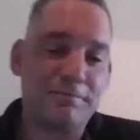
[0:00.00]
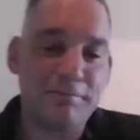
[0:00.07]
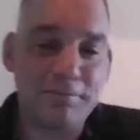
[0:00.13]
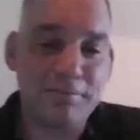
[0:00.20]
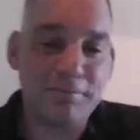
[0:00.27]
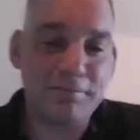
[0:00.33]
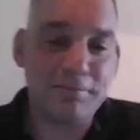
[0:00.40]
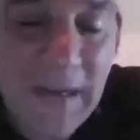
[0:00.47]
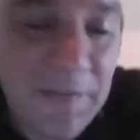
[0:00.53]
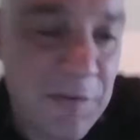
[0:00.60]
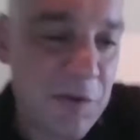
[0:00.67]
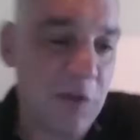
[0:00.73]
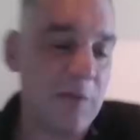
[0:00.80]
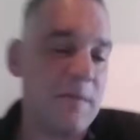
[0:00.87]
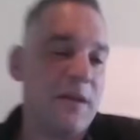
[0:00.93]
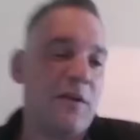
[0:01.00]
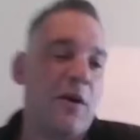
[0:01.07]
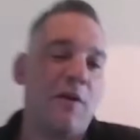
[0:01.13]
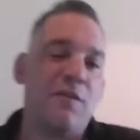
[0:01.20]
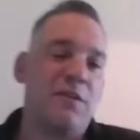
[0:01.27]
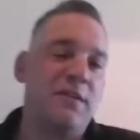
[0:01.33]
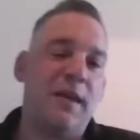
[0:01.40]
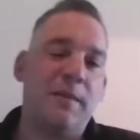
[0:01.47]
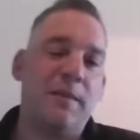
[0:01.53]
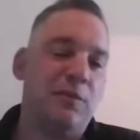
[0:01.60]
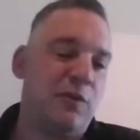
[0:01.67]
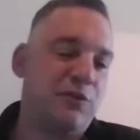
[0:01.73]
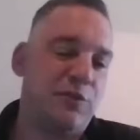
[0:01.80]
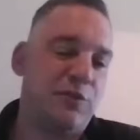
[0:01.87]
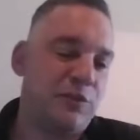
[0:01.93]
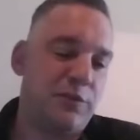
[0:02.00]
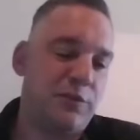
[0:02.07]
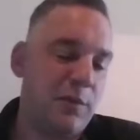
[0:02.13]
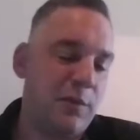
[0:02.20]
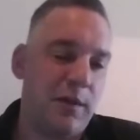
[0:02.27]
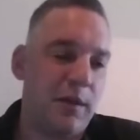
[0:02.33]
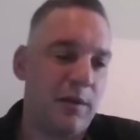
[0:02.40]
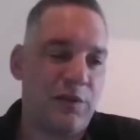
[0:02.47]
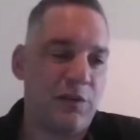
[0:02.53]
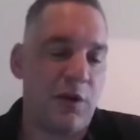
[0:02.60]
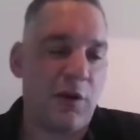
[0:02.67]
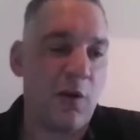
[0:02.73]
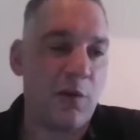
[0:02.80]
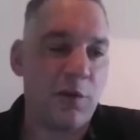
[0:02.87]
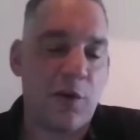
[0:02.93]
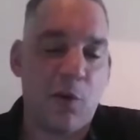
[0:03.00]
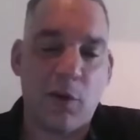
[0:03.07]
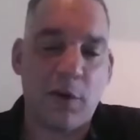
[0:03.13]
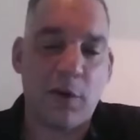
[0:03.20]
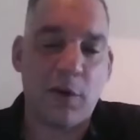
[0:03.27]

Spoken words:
I didn't even know the meat carver's name till we started going to court.